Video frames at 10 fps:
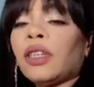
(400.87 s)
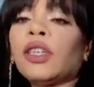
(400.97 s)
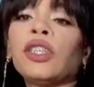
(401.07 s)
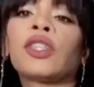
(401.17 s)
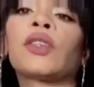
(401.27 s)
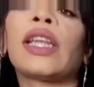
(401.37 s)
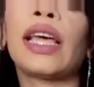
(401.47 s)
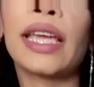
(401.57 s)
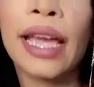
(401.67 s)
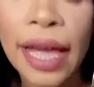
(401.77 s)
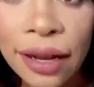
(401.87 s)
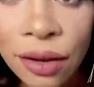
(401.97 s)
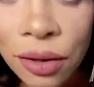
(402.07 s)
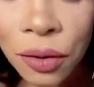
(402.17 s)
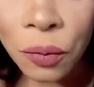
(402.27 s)
so that I can
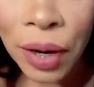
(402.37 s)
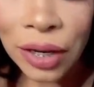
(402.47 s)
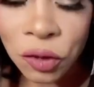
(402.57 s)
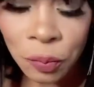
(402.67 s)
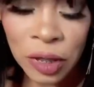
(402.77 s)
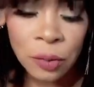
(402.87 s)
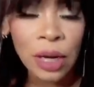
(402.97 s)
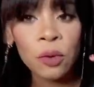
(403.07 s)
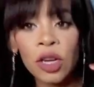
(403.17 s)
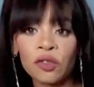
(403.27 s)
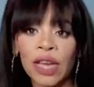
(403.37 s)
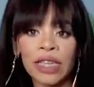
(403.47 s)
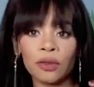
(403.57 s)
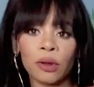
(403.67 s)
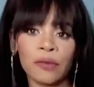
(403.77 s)
wear a two-piece. But I'm gonna try this
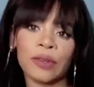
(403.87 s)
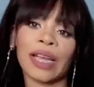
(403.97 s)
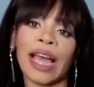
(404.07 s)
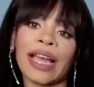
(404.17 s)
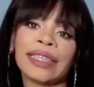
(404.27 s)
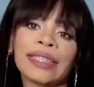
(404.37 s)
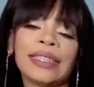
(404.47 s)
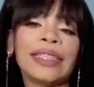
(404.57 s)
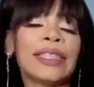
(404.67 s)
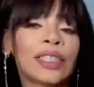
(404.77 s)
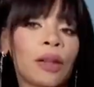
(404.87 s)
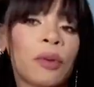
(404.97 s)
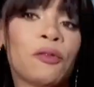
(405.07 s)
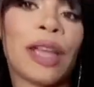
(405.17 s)
on for you guys, so I'll be right